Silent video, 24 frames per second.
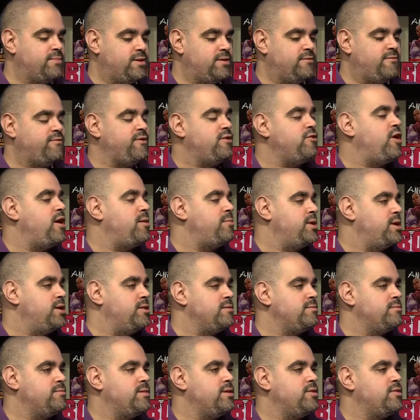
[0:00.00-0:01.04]
phenomenal.
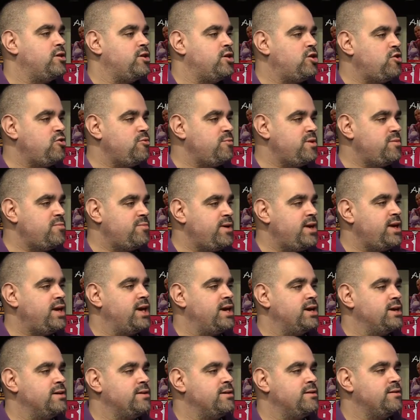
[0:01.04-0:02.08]
The human
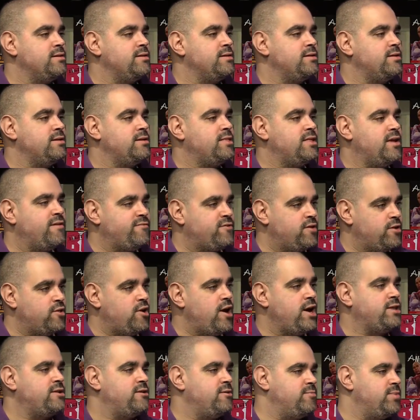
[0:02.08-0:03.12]
being left a
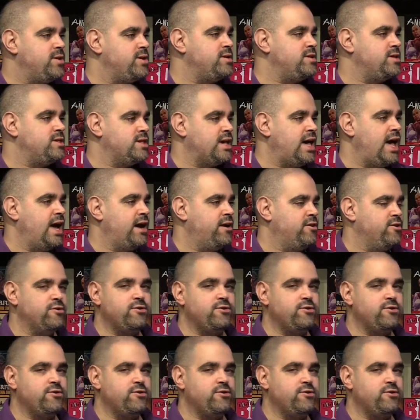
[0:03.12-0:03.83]
lot to be desired.